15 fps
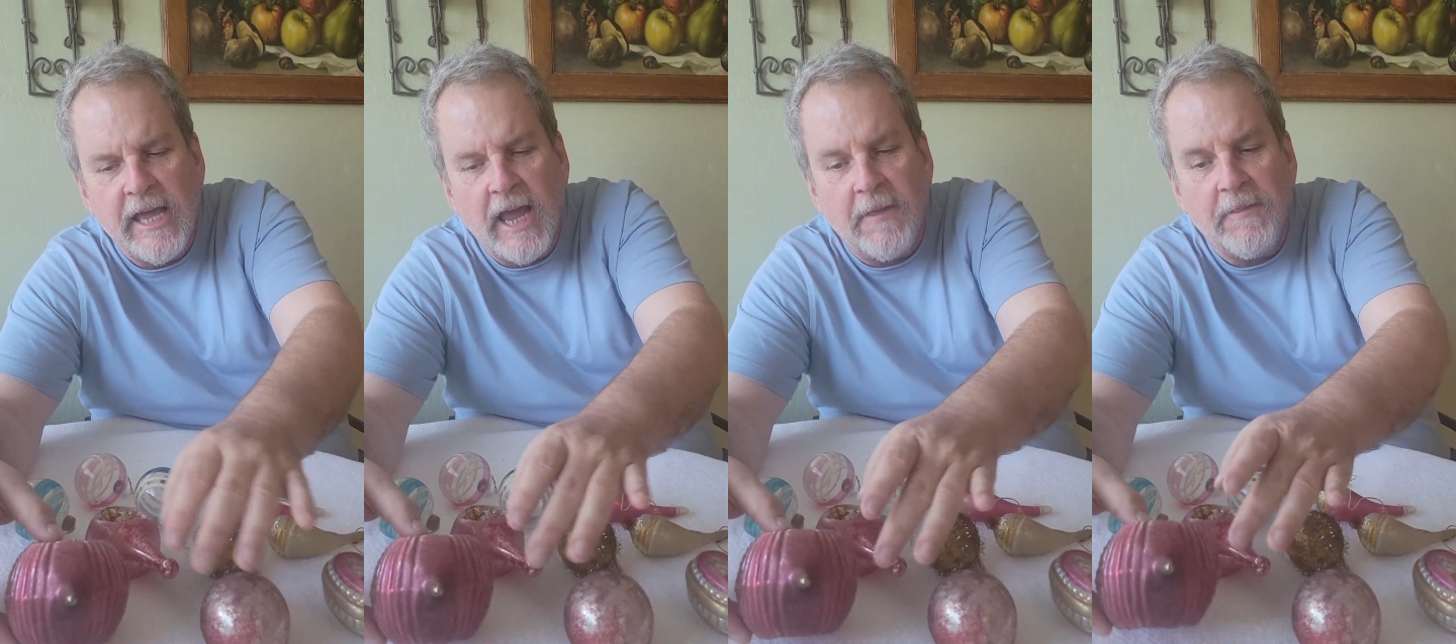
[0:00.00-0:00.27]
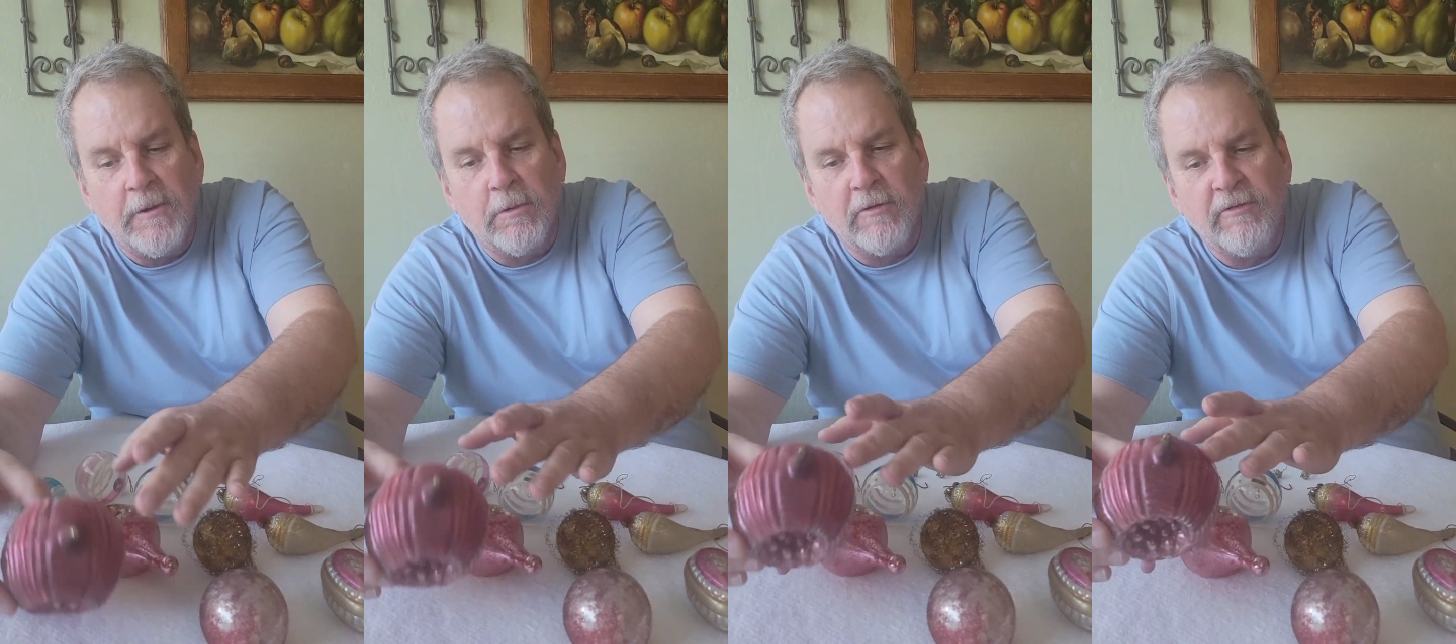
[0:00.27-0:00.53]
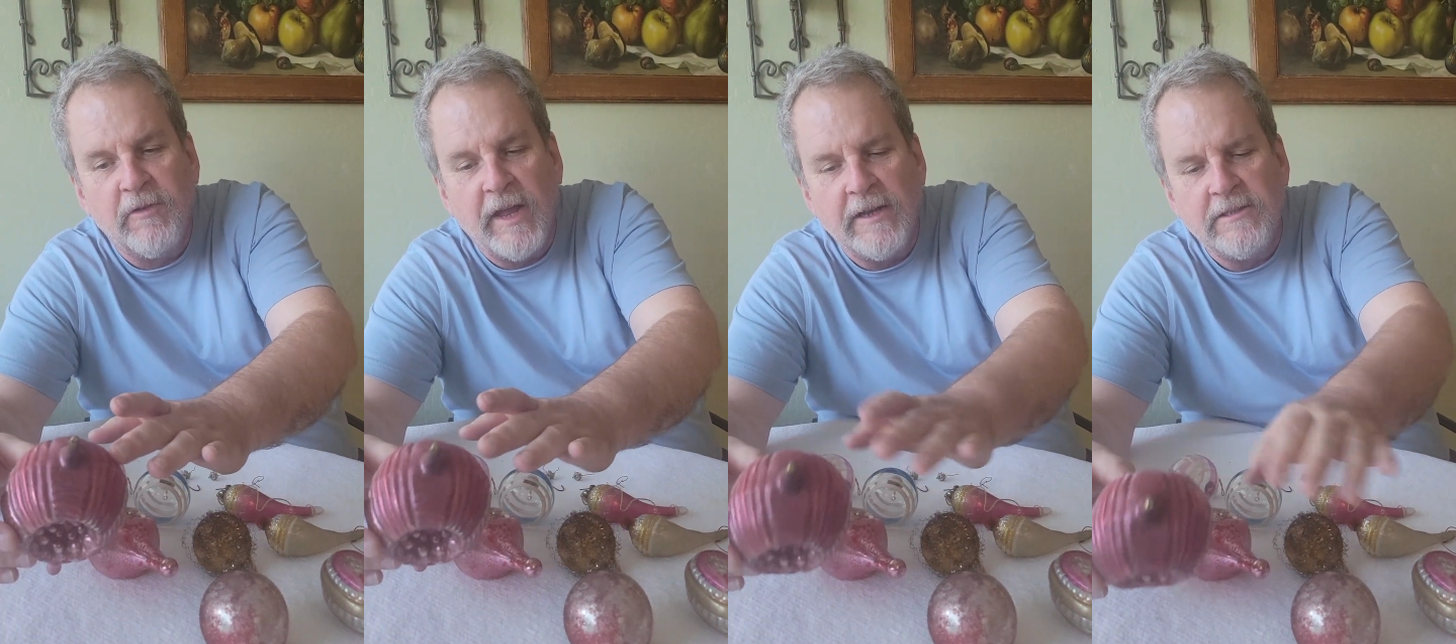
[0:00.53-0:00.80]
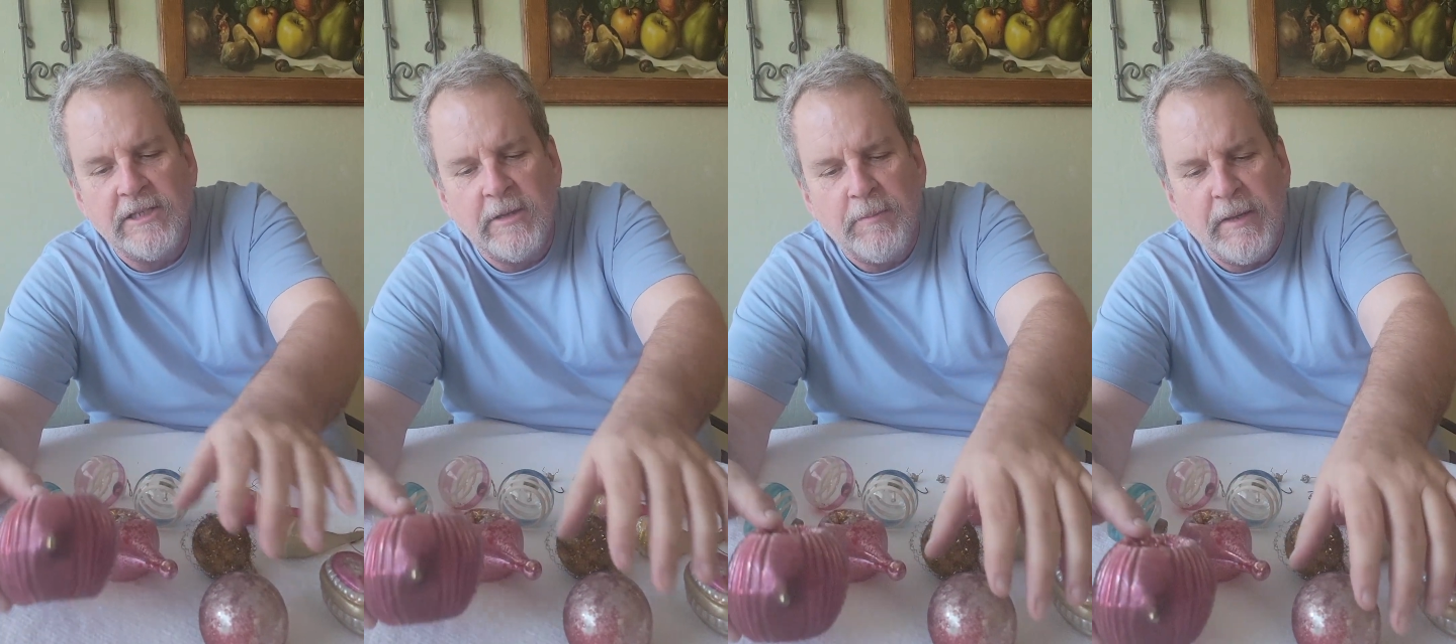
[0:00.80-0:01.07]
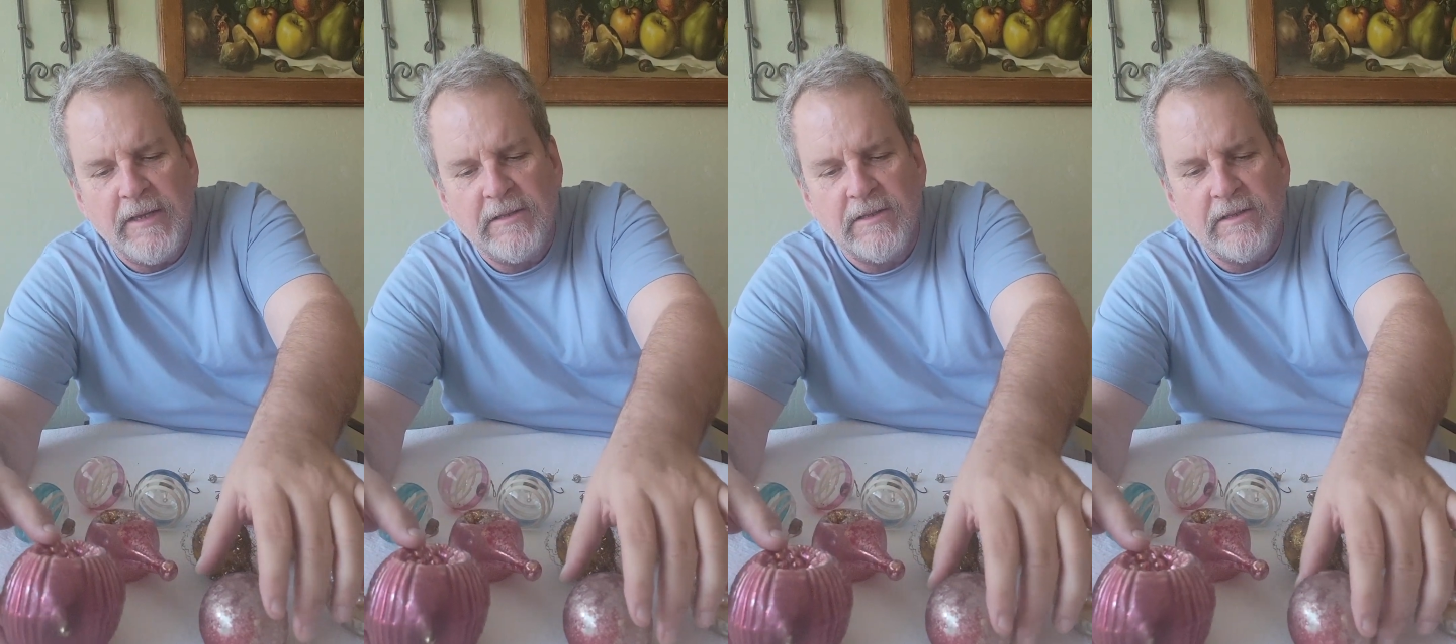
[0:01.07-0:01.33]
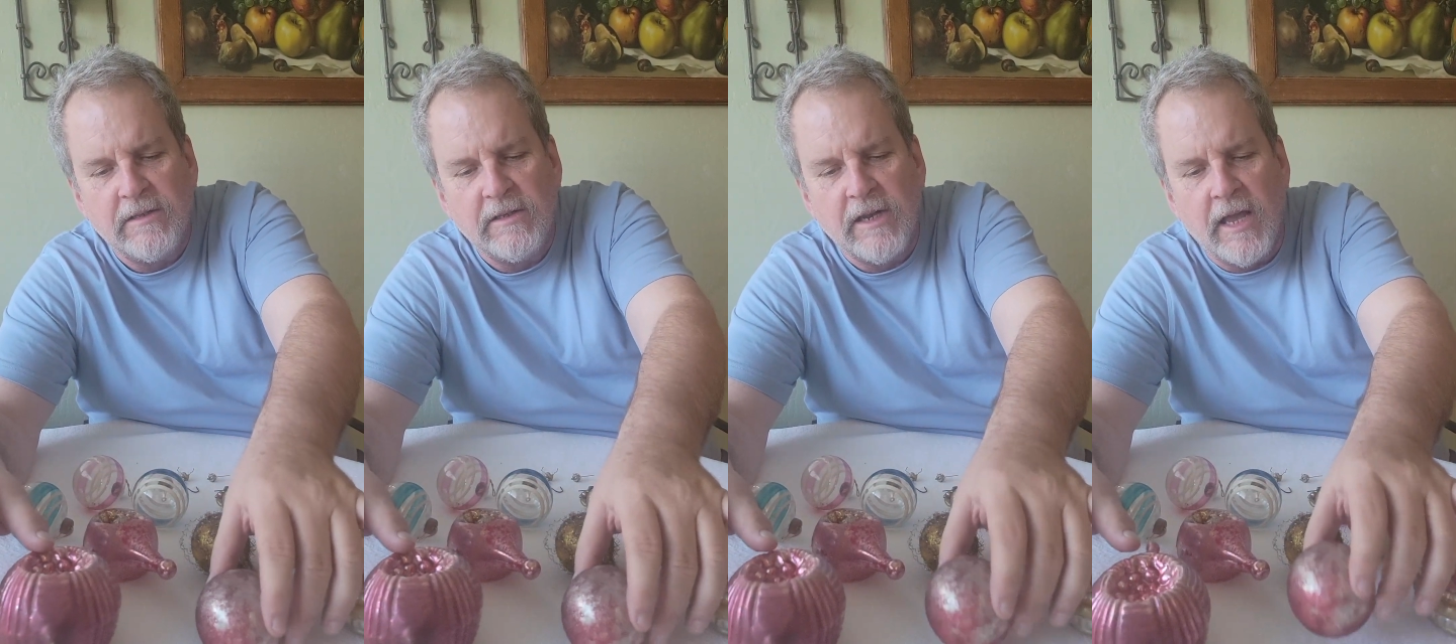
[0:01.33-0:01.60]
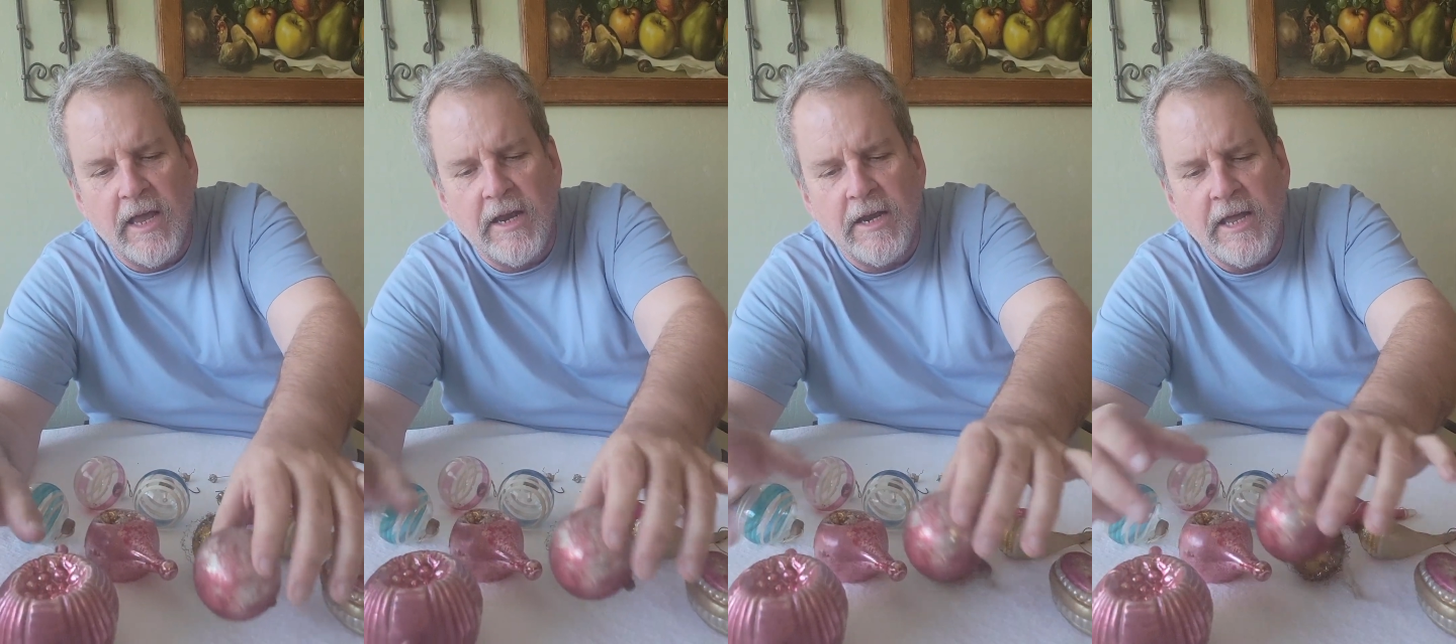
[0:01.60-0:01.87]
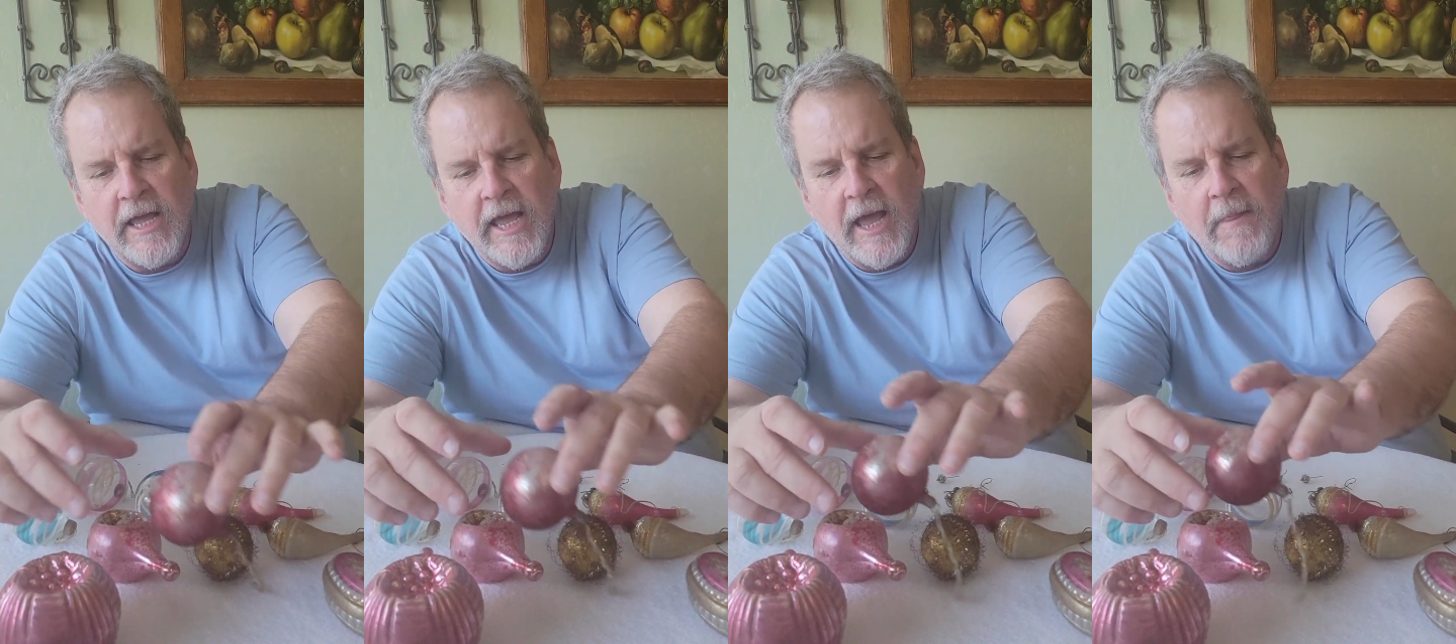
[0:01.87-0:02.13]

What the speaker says: And there were fancy pieces done.